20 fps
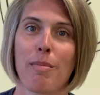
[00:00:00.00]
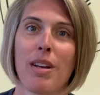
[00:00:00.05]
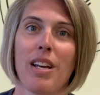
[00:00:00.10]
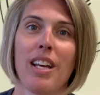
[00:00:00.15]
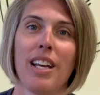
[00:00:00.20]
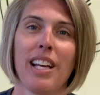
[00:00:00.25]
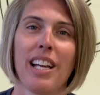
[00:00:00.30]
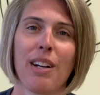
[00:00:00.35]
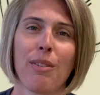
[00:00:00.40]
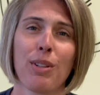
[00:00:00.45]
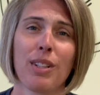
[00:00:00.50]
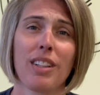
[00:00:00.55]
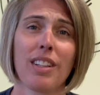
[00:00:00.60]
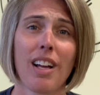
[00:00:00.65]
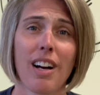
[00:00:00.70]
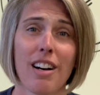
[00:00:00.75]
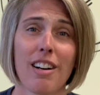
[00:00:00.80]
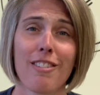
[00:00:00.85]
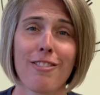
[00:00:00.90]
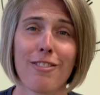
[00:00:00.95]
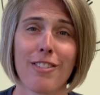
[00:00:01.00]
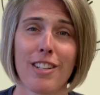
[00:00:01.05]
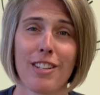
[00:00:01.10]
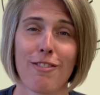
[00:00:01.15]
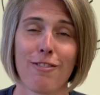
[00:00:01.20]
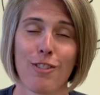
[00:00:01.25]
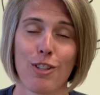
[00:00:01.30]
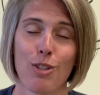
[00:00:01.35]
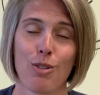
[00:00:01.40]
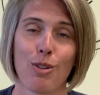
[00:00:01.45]
I would love
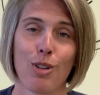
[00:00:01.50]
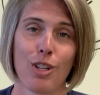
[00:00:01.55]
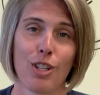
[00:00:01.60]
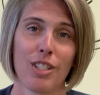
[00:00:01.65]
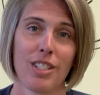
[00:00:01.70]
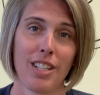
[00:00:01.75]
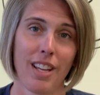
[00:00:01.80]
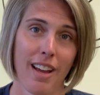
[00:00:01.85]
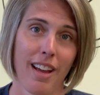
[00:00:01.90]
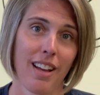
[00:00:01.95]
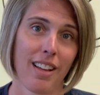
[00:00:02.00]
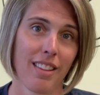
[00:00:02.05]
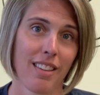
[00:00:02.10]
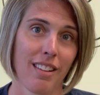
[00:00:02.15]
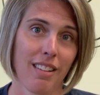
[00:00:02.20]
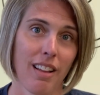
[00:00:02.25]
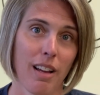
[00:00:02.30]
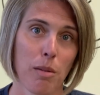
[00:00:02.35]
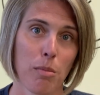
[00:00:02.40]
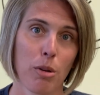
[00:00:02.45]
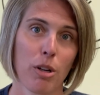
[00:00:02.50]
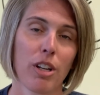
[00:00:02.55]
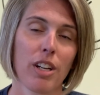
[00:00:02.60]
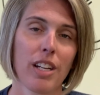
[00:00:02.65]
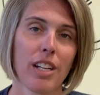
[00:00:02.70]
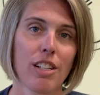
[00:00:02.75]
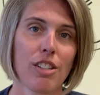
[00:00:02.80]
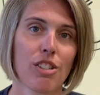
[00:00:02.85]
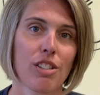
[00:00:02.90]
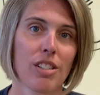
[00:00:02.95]
if you could tag the
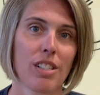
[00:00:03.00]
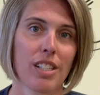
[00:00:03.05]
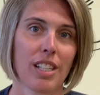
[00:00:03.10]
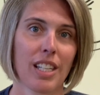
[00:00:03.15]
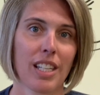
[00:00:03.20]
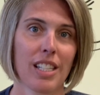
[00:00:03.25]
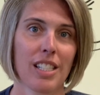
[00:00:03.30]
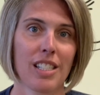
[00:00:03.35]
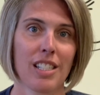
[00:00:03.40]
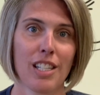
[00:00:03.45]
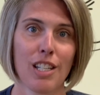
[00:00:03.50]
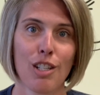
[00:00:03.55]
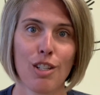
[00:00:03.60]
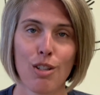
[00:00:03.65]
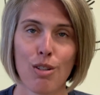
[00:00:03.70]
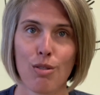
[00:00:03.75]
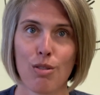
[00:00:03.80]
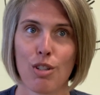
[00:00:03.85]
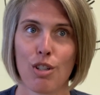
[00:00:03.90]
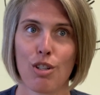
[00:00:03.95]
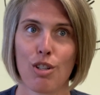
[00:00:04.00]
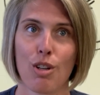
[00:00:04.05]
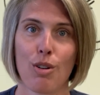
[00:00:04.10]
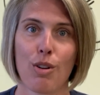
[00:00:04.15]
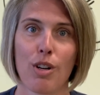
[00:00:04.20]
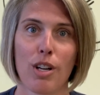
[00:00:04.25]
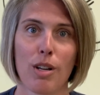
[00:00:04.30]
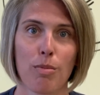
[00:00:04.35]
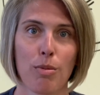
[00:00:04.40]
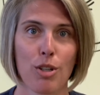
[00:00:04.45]
library just to continue to show
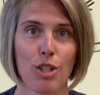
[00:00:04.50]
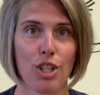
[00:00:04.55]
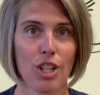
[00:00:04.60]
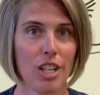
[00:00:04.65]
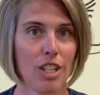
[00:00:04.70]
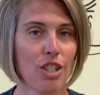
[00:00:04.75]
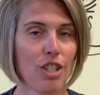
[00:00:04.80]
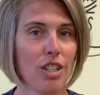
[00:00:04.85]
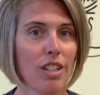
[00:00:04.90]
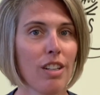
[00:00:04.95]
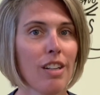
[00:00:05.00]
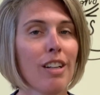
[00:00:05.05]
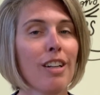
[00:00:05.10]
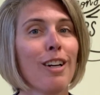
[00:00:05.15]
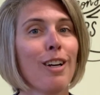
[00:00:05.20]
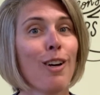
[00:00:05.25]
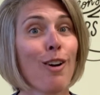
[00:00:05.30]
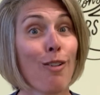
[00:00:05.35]
our appreciation